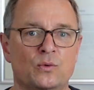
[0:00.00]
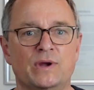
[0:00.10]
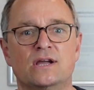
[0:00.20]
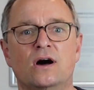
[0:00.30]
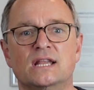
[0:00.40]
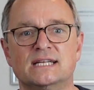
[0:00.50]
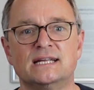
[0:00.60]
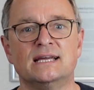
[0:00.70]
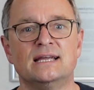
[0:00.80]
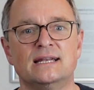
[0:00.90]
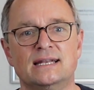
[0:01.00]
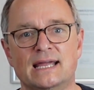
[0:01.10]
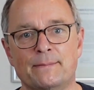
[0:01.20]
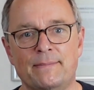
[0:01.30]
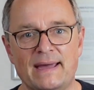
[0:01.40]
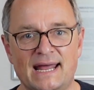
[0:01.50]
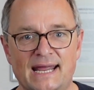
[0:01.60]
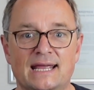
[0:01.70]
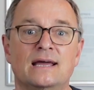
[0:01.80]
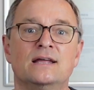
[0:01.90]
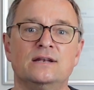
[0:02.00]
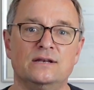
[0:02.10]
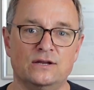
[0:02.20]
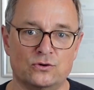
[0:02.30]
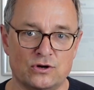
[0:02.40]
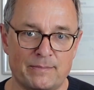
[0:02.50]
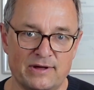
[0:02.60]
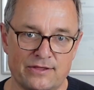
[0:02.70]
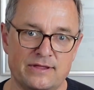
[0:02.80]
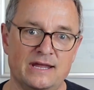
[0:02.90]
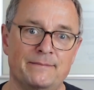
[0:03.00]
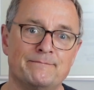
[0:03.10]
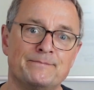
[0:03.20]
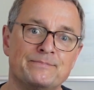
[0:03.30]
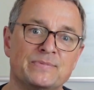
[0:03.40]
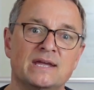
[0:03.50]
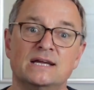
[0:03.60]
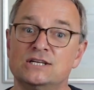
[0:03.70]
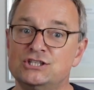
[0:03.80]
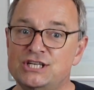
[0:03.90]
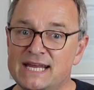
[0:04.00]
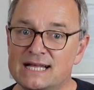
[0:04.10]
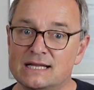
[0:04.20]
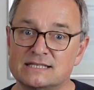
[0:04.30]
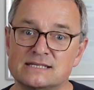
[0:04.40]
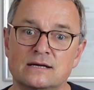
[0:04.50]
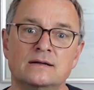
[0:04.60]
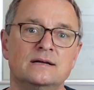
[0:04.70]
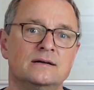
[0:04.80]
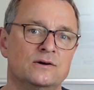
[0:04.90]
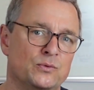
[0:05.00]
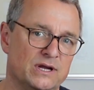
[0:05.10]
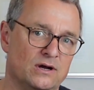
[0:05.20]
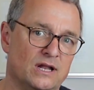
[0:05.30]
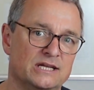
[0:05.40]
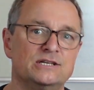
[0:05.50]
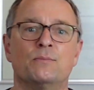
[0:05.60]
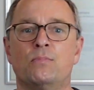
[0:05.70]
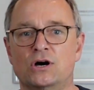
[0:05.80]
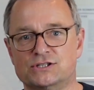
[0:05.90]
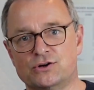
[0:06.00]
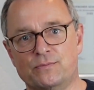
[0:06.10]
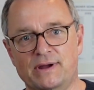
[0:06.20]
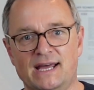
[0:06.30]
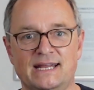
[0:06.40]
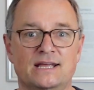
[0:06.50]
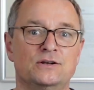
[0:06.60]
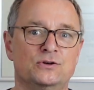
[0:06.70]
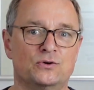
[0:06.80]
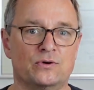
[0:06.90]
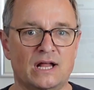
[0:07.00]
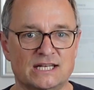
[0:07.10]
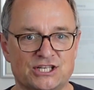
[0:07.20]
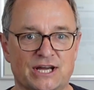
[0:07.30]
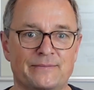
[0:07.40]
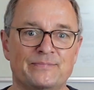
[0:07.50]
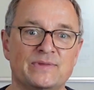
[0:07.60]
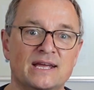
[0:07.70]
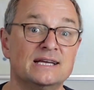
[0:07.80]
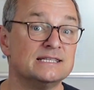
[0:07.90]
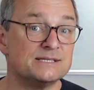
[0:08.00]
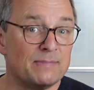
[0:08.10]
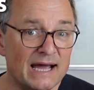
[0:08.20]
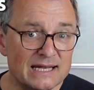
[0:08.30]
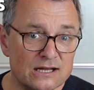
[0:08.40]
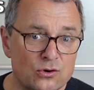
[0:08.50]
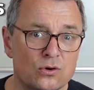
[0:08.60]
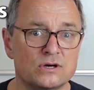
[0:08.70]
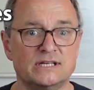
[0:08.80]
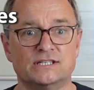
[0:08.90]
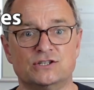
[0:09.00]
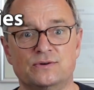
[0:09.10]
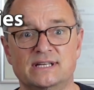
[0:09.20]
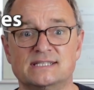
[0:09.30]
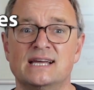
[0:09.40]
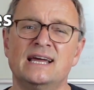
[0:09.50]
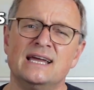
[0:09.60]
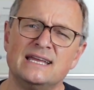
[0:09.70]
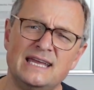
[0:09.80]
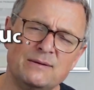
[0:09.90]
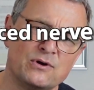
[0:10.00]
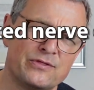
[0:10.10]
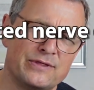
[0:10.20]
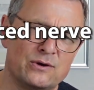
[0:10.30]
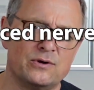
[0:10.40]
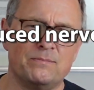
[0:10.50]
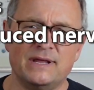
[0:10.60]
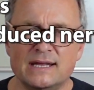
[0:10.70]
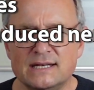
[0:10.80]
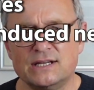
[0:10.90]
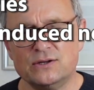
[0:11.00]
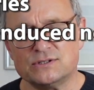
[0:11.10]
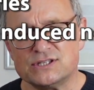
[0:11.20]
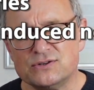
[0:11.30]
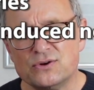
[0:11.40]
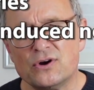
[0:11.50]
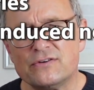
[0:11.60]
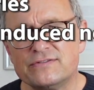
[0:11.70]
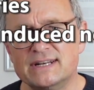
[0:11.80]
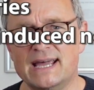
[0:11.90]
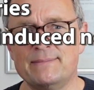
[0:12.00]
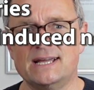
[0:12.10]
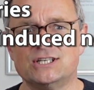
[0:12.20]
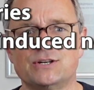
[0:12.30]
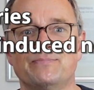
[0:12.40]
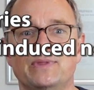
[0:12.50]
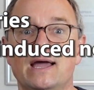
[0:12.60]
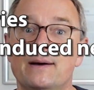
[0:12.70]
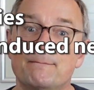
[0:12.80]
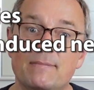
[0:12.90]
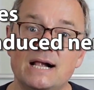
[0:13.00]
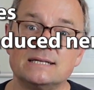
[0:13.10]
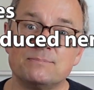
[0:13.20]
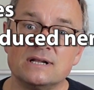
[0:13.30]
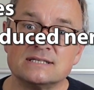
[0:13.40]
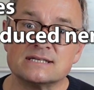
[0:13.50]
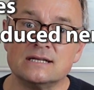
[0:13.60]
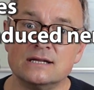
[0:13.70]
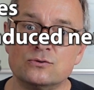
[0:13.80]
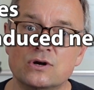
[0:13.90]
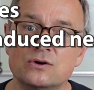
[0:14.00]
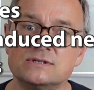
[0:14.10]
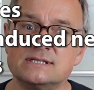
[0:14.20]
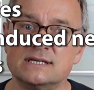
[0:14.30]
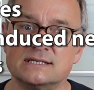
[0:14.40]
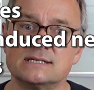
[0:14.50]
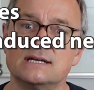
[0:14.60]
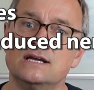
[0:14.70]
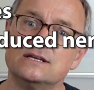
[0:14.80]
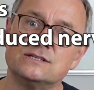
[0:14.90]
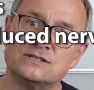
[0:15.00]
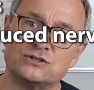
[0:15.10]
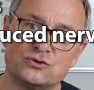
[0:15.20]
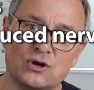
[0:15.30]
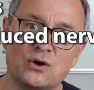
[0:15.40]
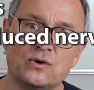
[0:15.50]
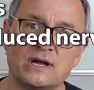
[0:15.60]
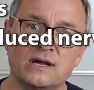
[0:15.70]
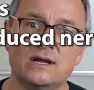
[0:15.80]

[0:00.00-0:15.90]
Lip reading: we call it diabetic neuropathy; shingles, we call it postherpetic neuralgia; spinal cord injuries, chemotherapy-induced nerve damage, multiple sclerosis, stroke,